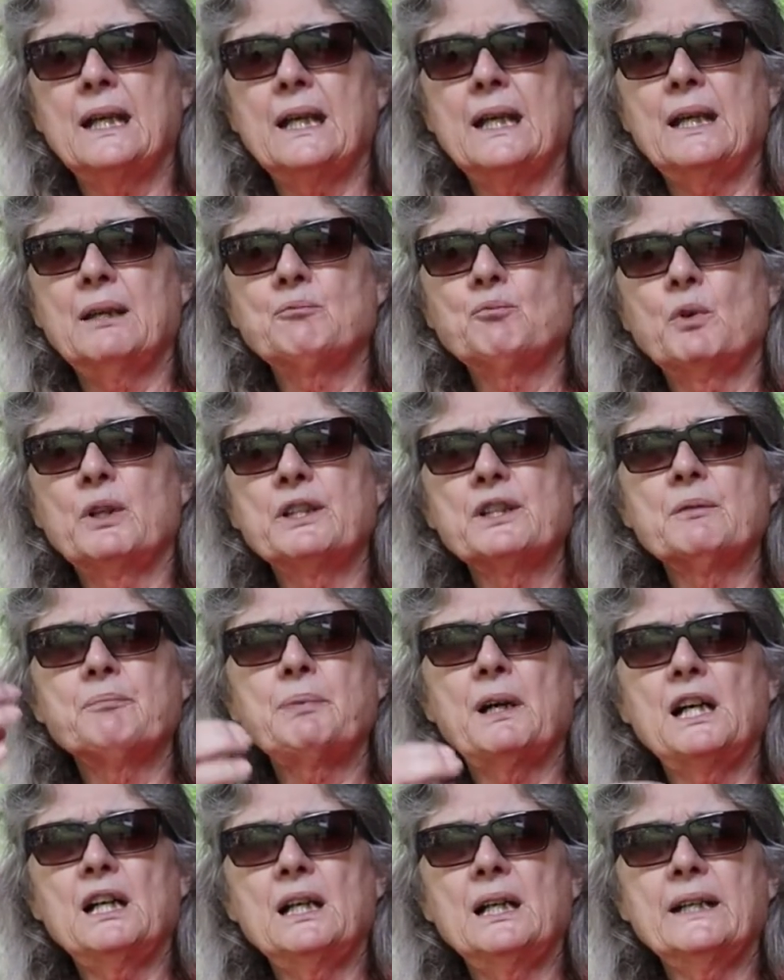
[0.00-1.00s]
And when the
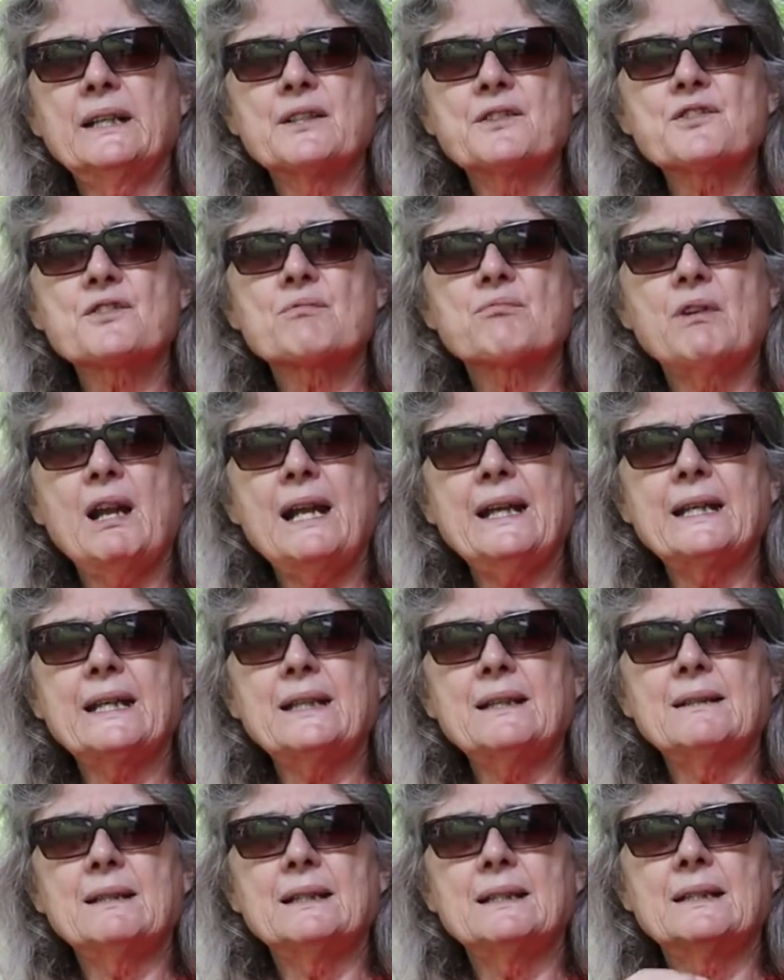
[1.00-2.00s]
pod is
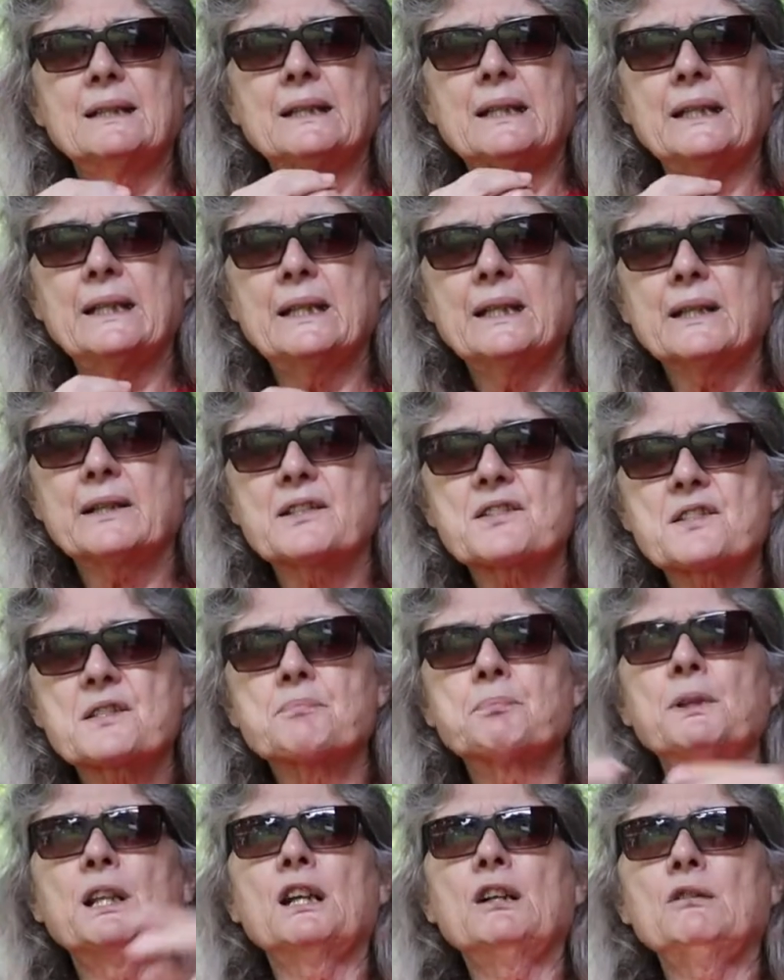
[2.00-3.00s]
ready, it
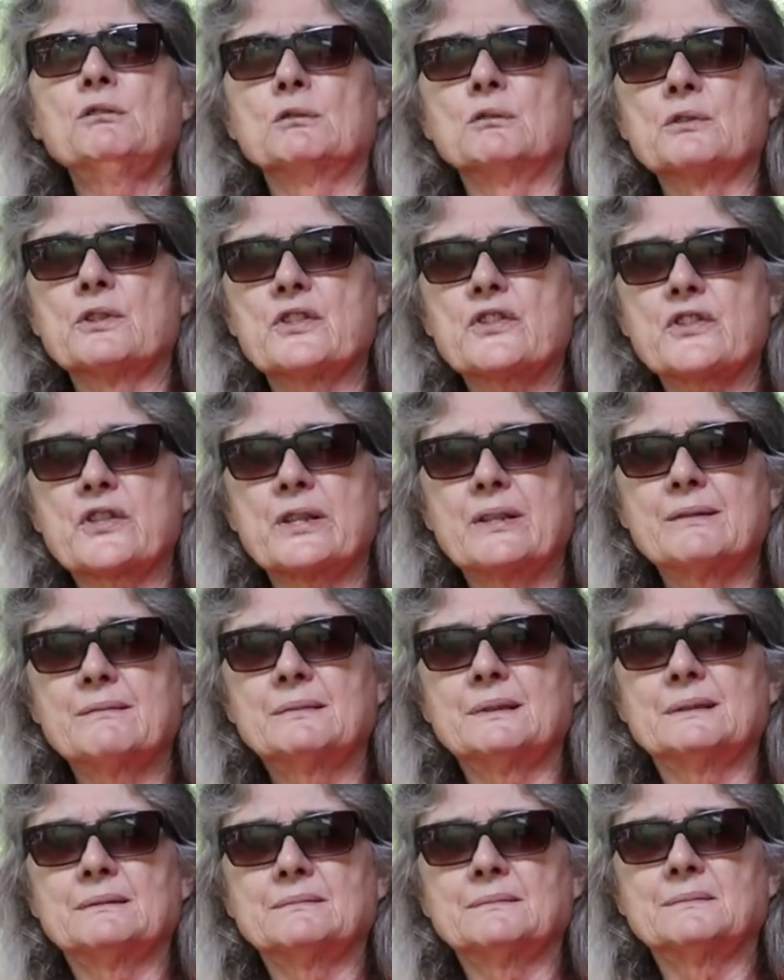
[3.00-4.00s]
explodes.
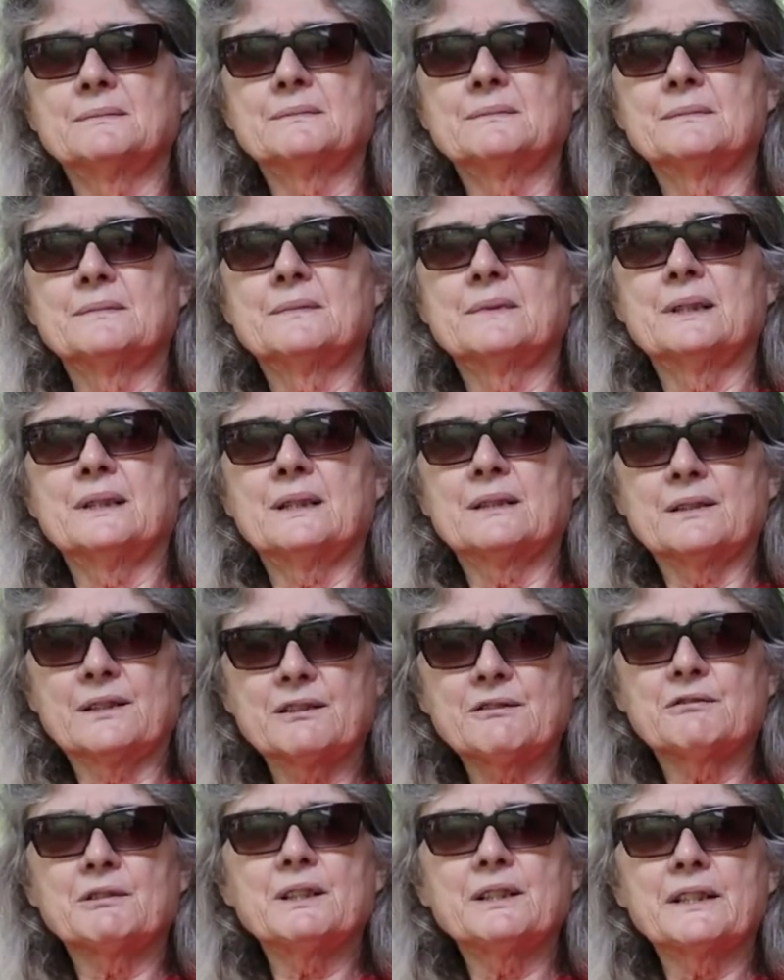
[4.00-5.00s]
It
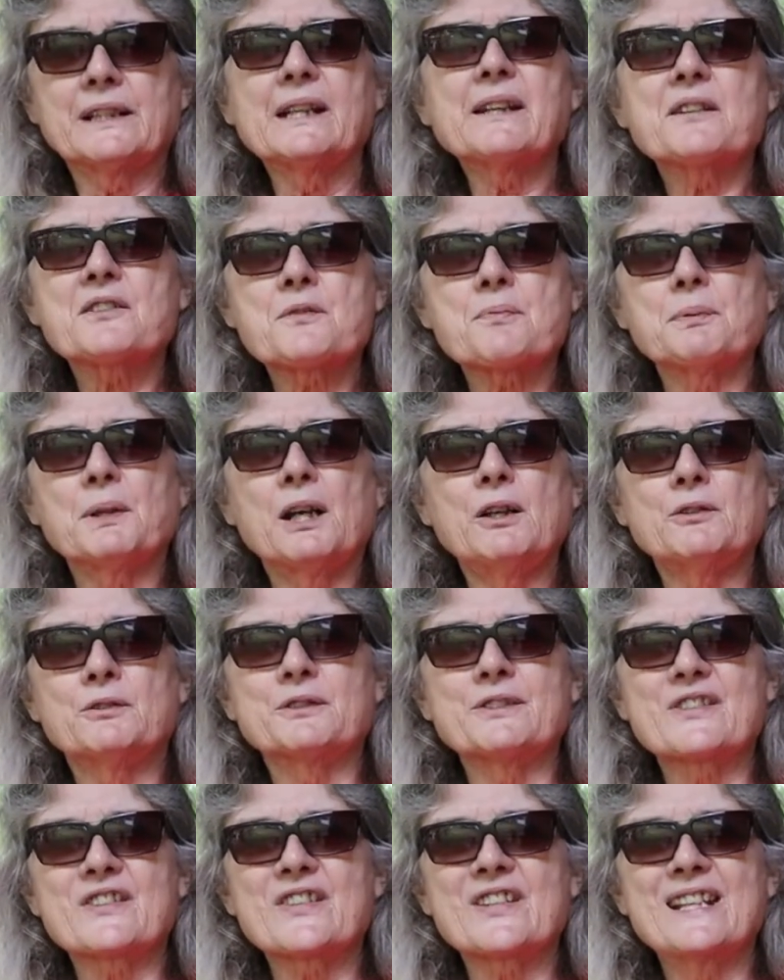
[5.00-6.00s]
literally
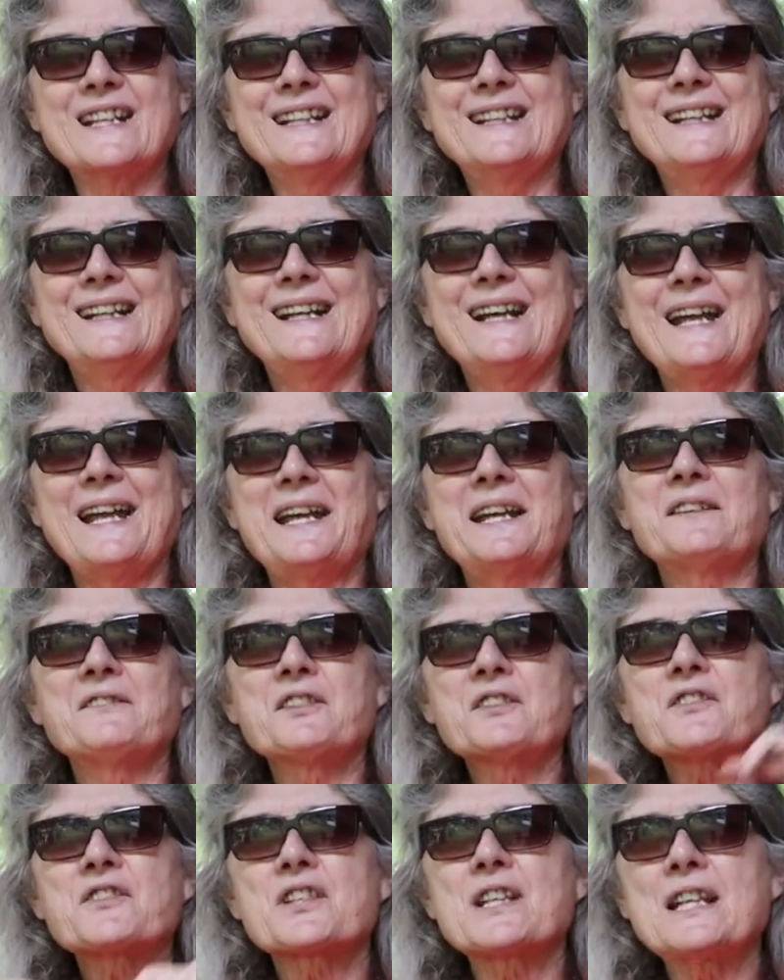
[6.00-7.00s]
explodes. And
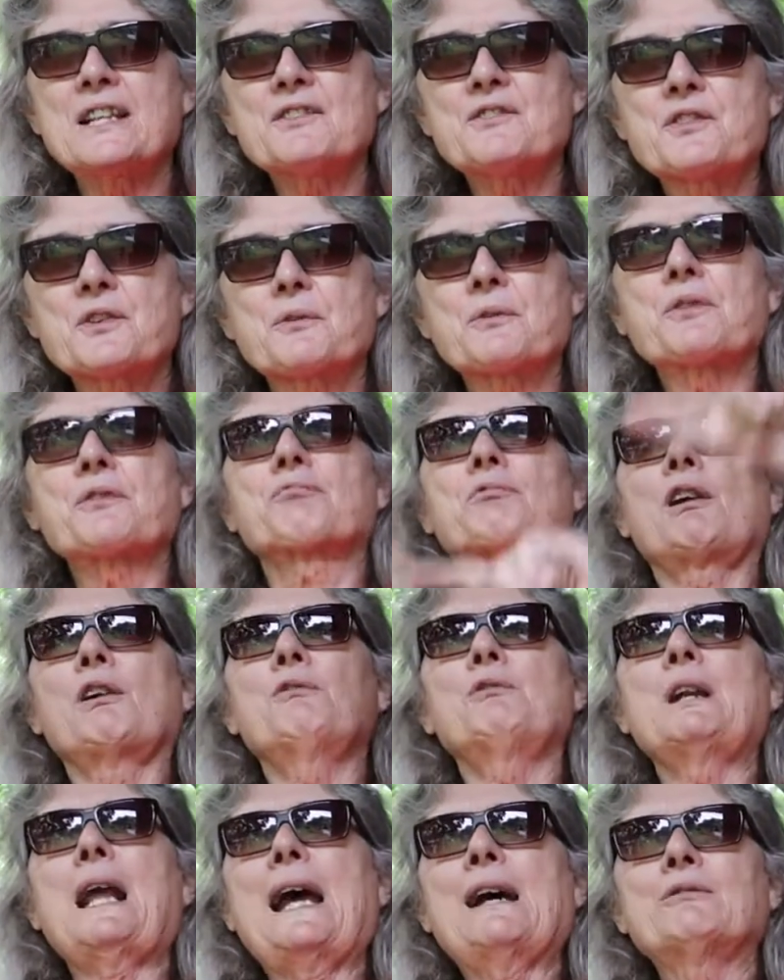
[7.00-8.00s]
the seeds are
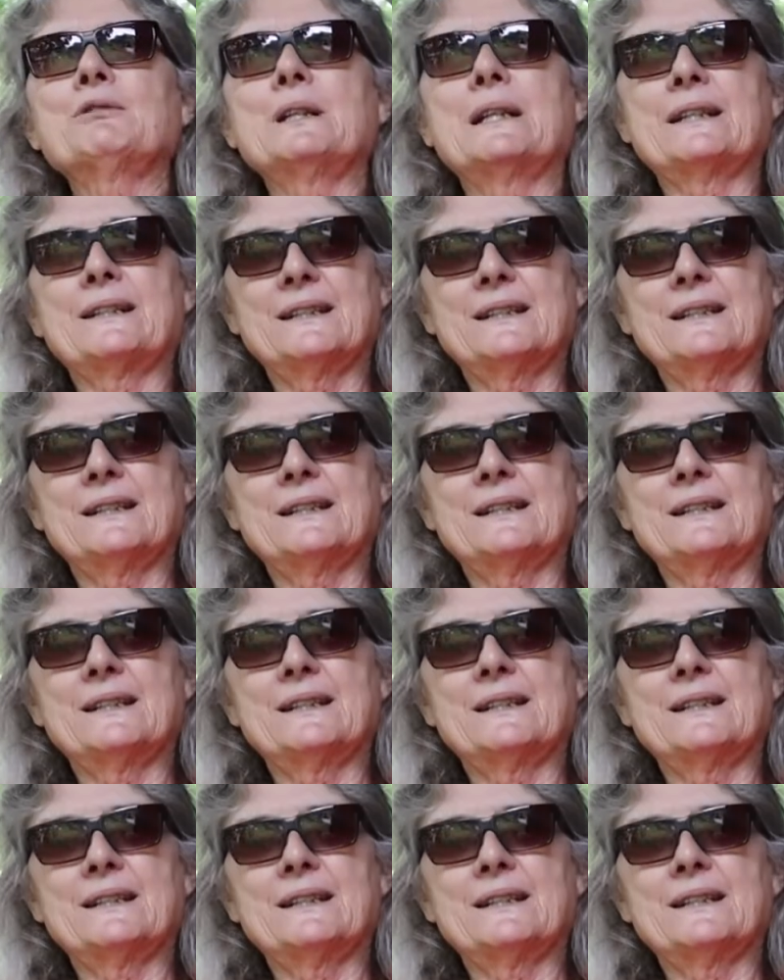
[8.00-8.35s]
thrown out